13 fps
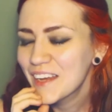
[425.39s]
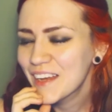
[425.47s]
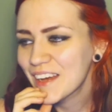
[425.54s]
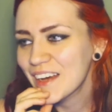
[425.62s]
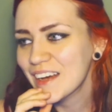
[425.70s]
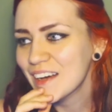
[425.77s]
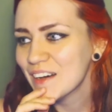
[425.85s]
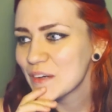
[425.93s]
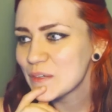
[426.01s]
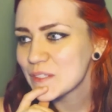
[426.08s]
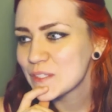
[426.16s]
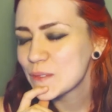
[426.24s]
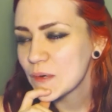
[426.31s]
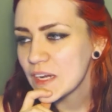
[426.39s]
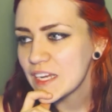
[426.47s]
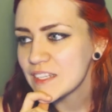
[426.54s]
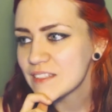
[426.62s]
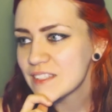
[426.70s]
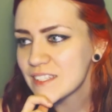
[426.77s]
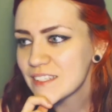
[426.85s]
Oh, it was
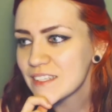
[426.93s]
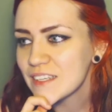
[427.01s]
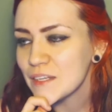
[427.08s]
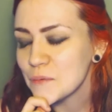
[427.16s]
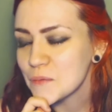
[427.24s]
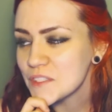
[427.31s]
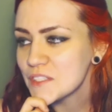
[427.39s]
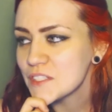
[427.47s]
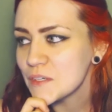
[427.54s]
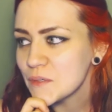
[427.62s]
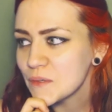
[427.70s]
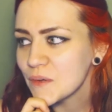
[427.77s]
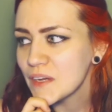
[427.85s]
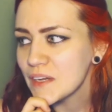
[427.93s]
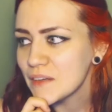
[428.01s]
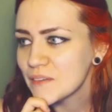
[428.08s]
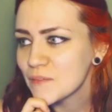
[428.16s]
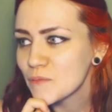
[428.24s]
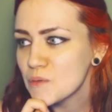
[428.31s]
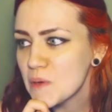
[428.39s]
great. It was so great
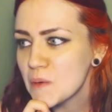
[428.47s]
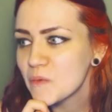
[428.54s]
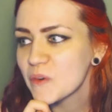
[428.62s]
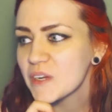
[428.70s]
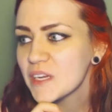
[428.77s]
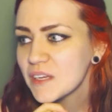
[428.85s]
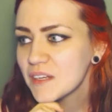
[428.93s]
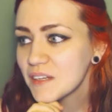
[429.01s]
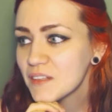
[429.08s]
remembering